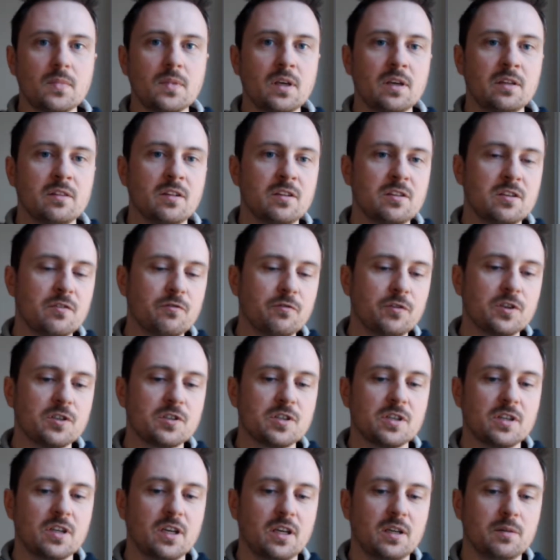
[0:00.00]
The
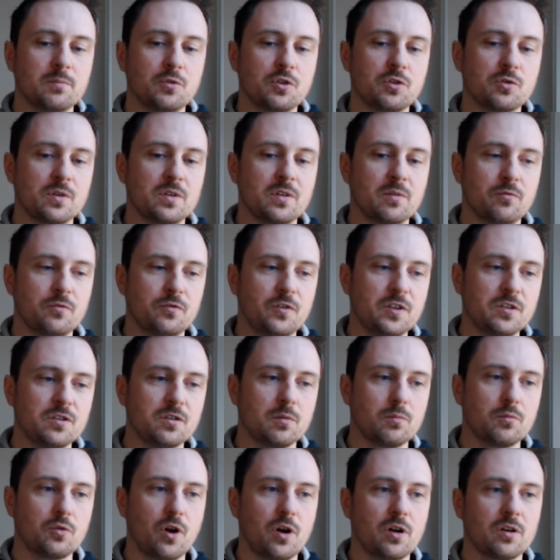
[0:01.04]
difference between the
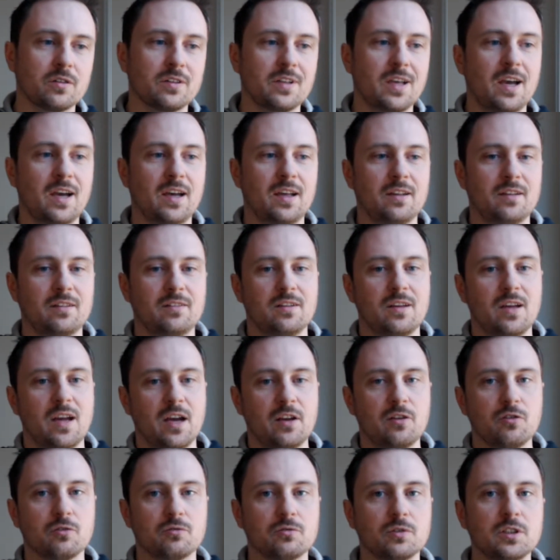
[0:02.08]
physical product and the
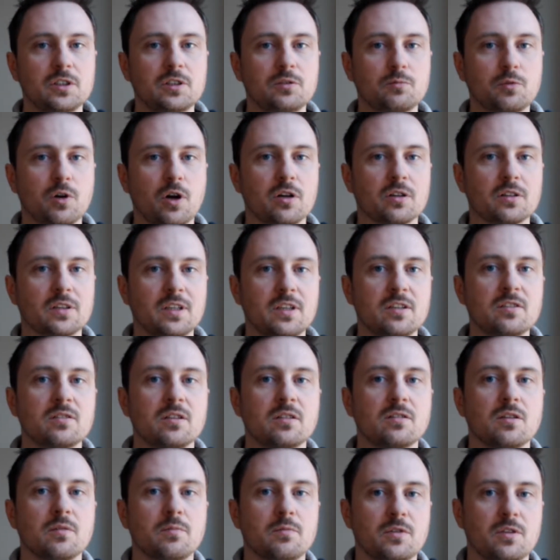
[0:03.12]
annual release product is that
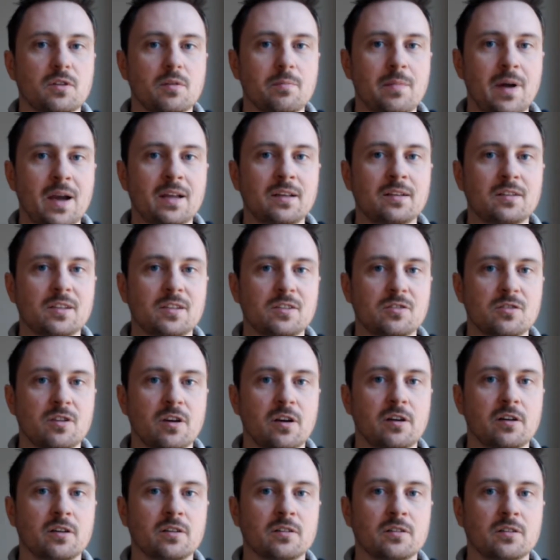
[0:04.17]
the demand is
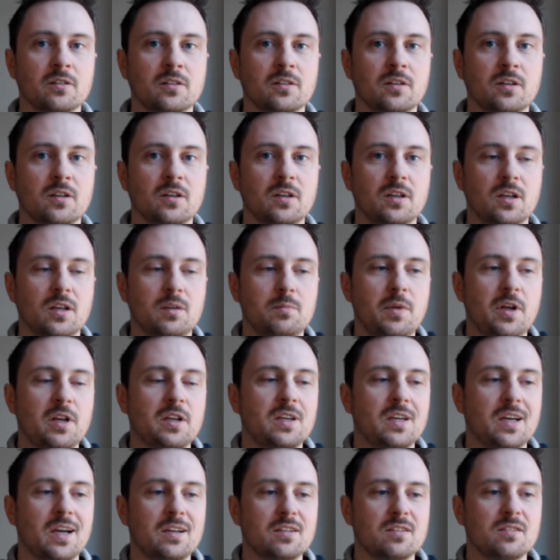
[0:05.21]
there. In many
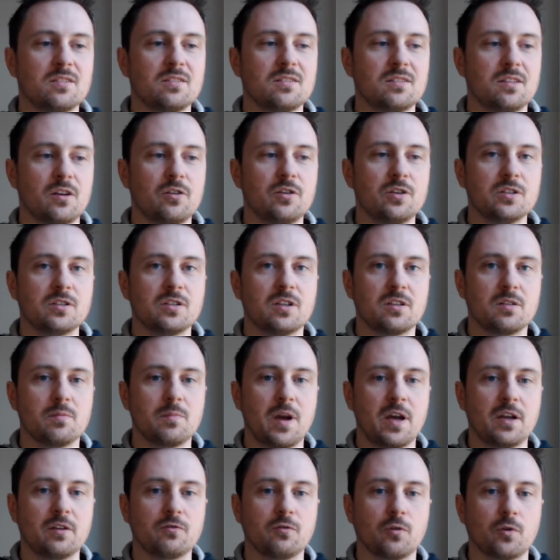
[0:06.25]
cases, there is a
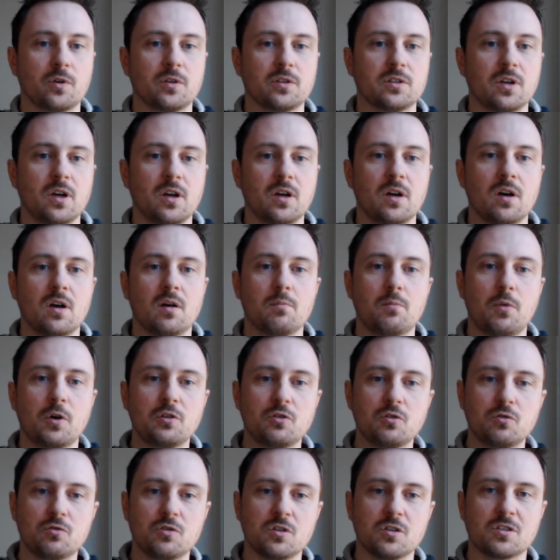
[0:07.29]
demand for it, but
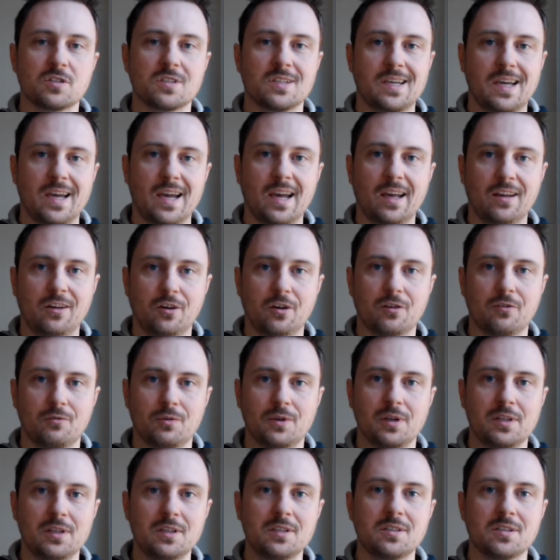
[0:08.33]
you just cannot
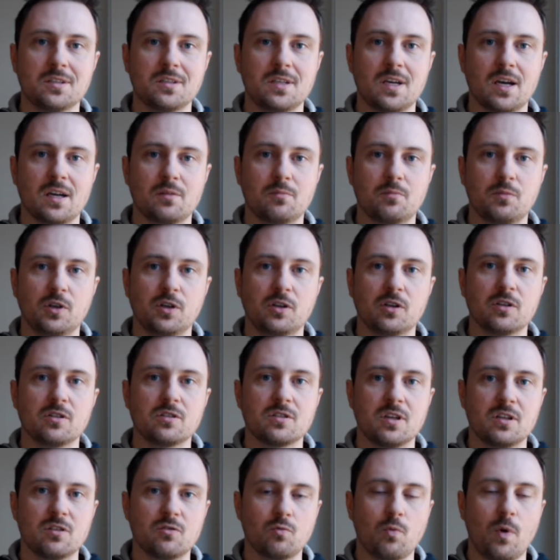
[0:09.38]
release it yet because
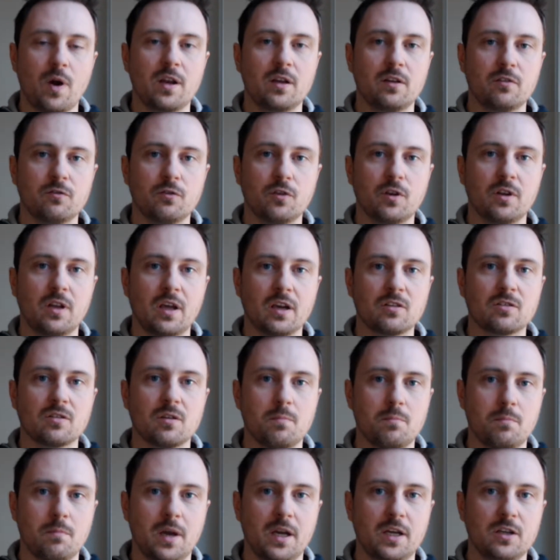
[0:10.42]
it's waiting for the next
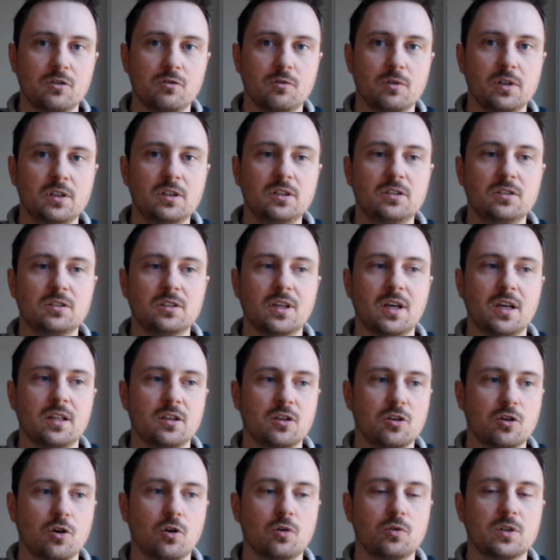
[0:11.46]
major release and the
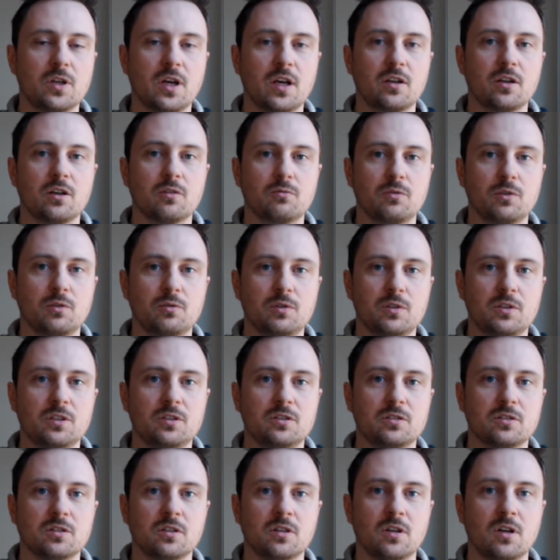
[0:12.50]
code cannot be
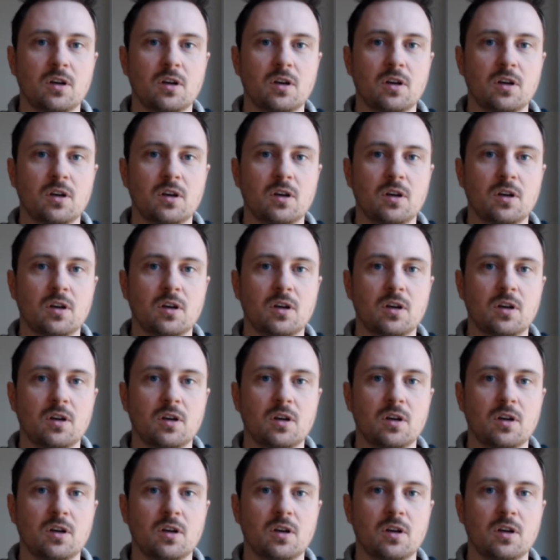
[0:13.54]
released.